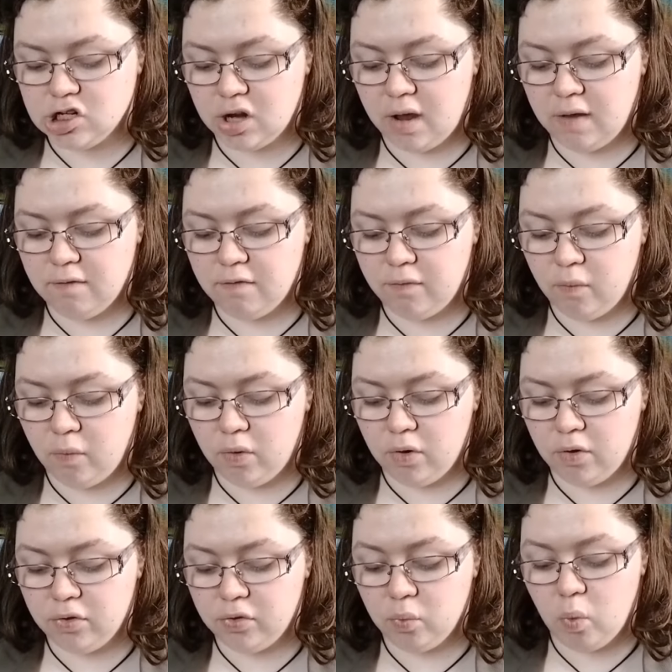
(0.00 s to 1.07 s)
shine
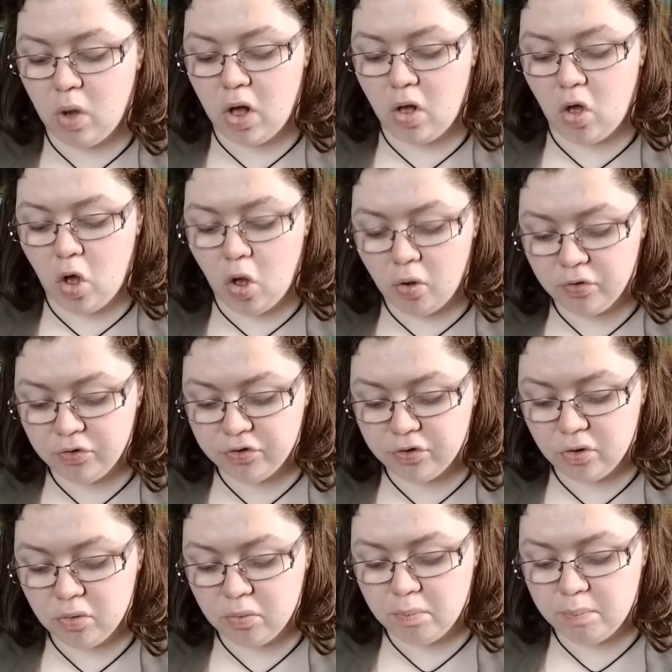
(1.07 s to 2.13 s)
forth while
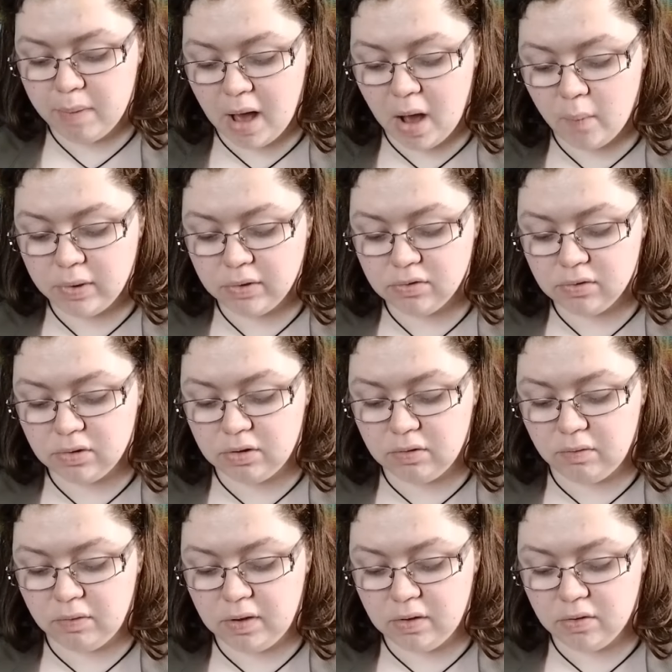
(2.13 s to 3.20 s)
also bowing to
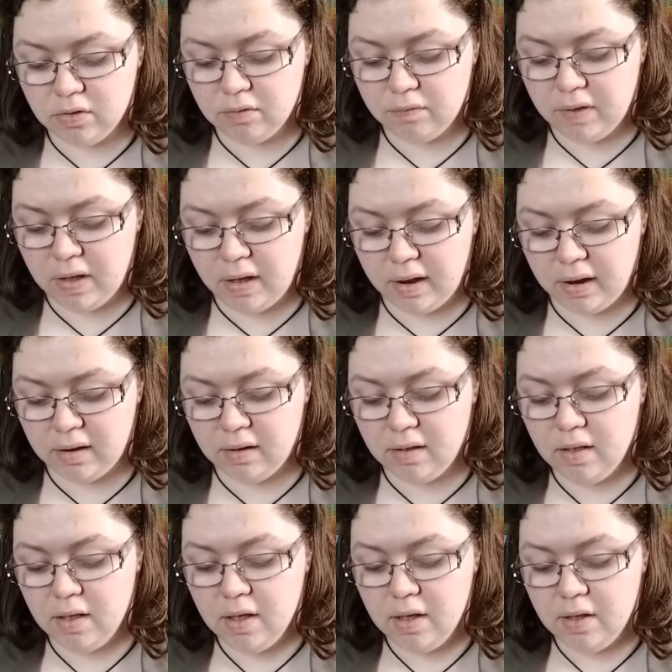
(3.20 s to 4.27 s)
the inner divine.
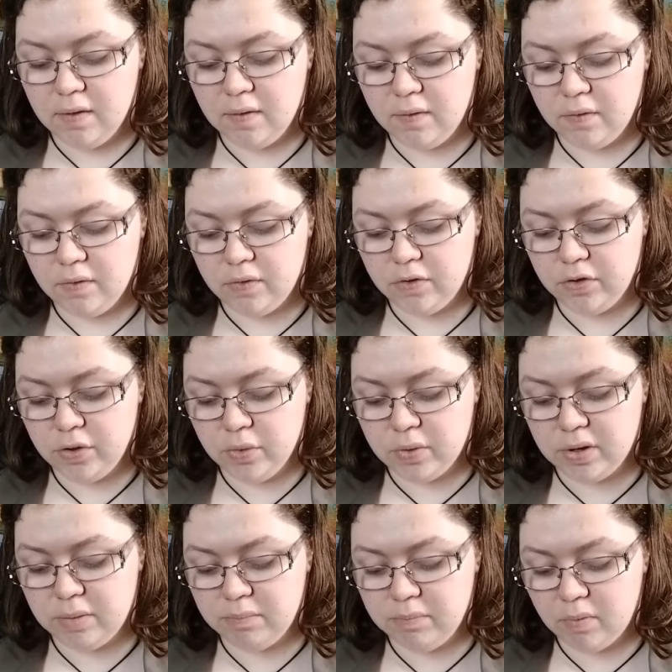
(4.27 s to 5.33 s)
You
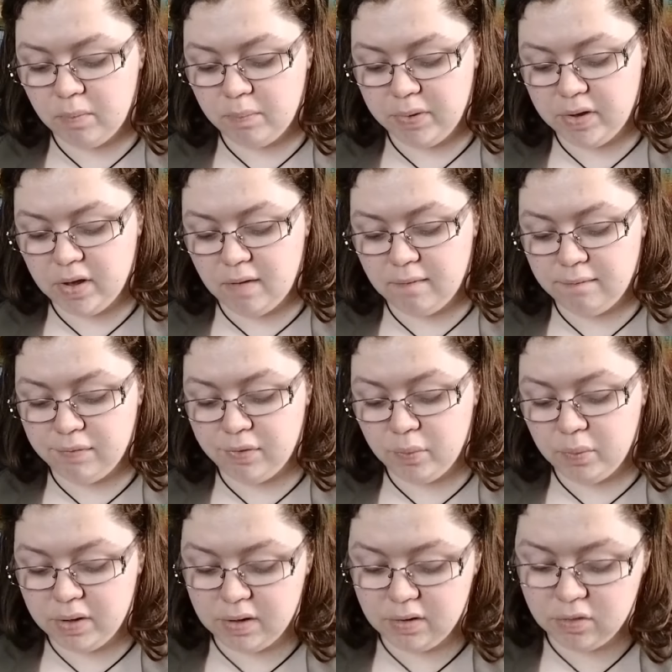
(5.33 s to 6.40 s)
can become
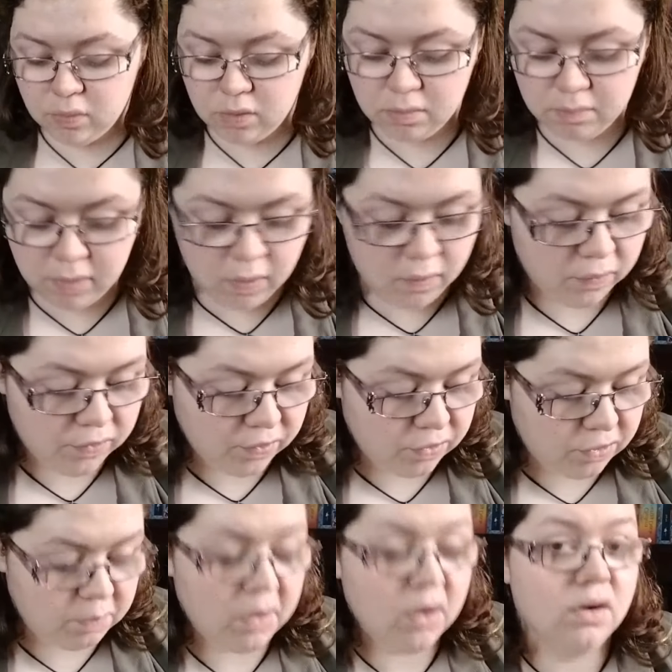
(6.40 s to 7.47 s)
fluent in doing both. So
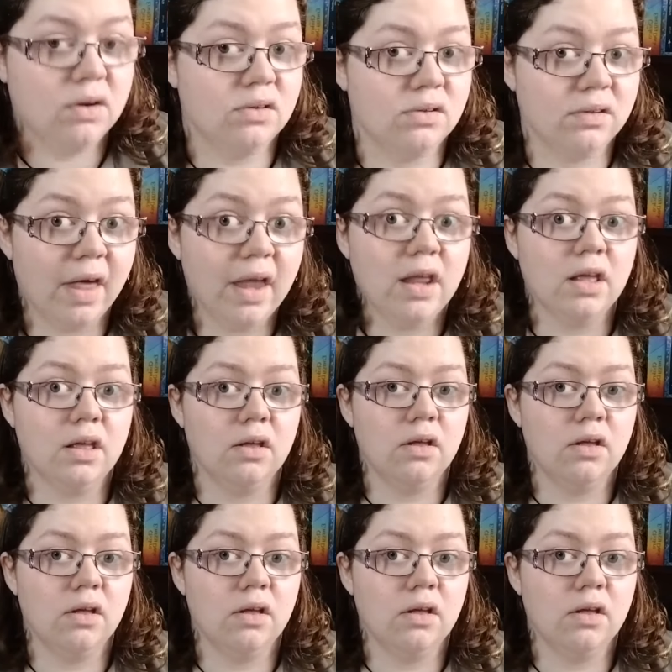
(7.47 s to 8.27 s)
Spirit is letting